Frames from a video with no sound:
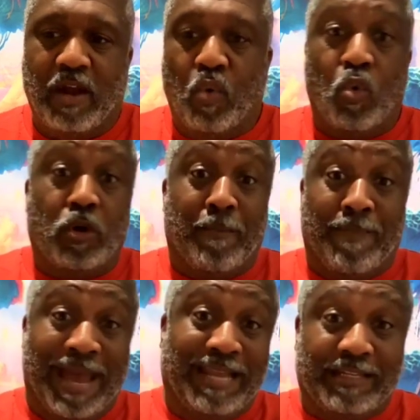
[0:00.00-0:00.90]
I don't want to
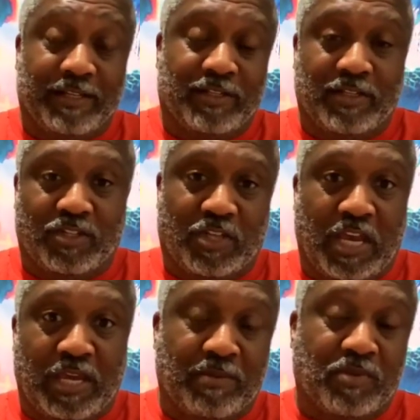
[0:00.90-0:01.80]
balance the
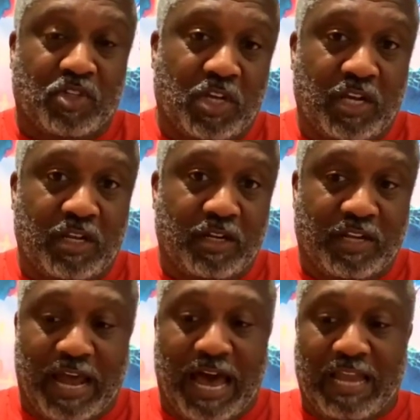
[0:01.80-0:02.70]
same shit
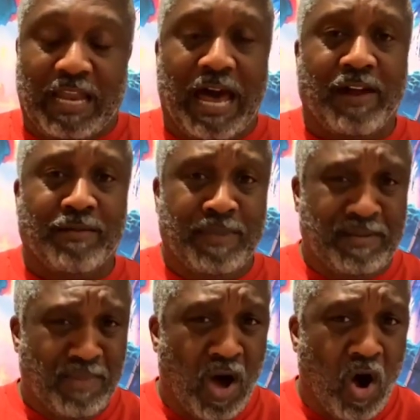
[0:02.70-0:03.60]
that I allowed to
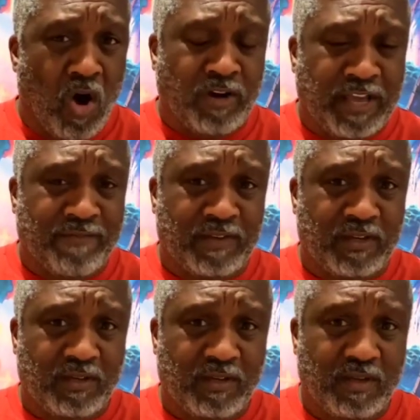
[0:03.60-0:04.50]
make my heart
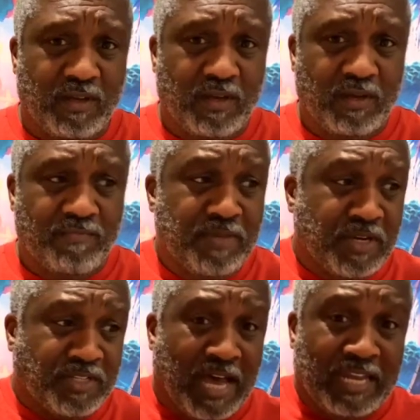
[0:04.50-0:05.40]
heavy
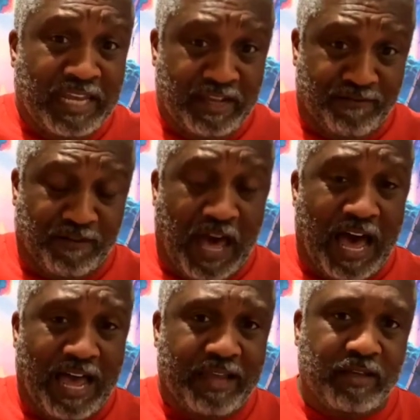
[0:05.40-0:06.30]
because I let it
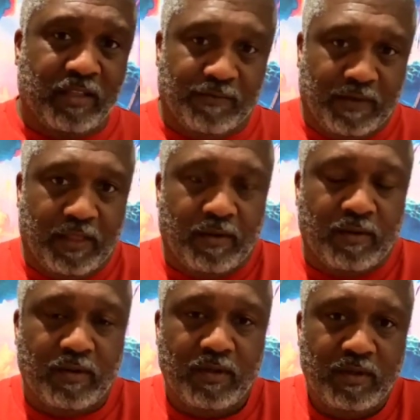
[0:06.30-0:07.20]
fly, the
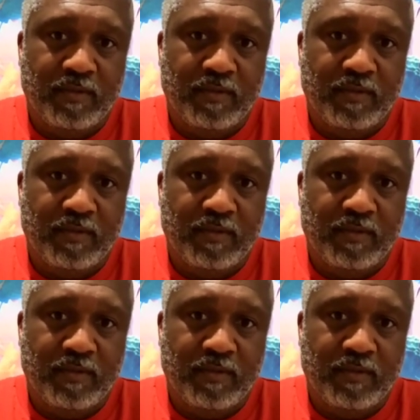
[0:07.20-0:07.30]
feather.